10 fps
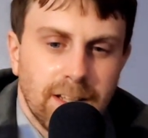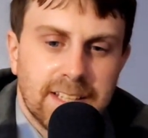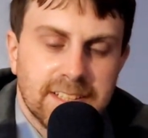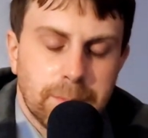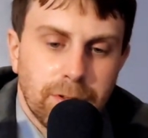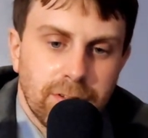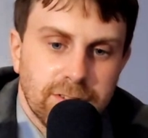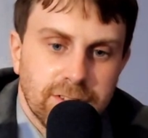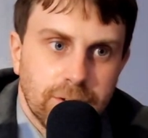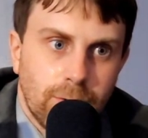
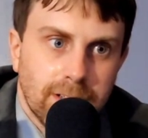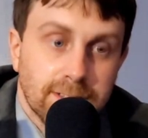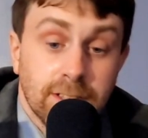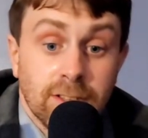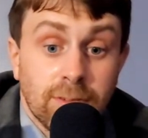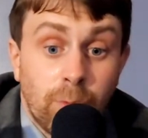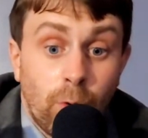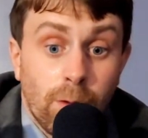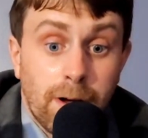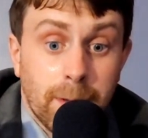person who wants to learn
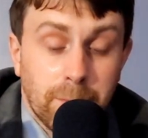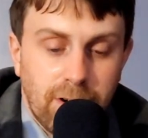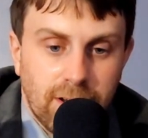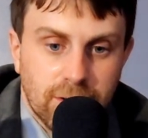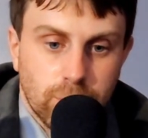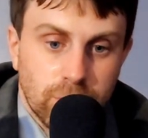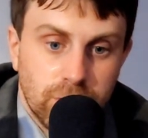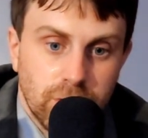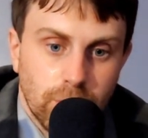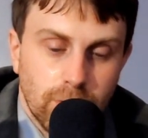more about a product would
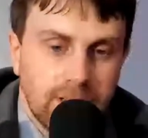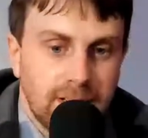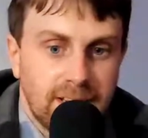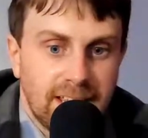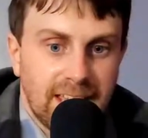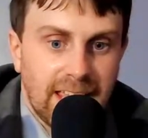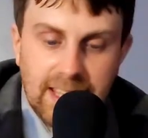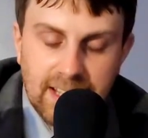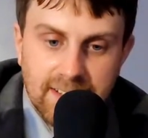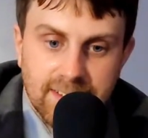do.
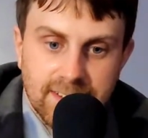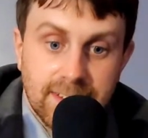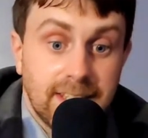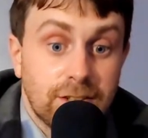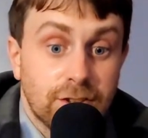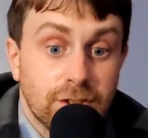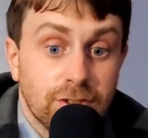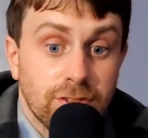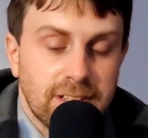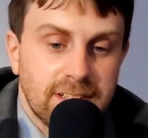And Tahitian
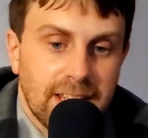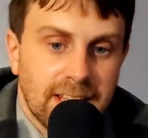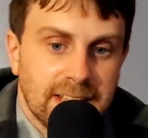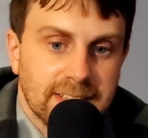Treat has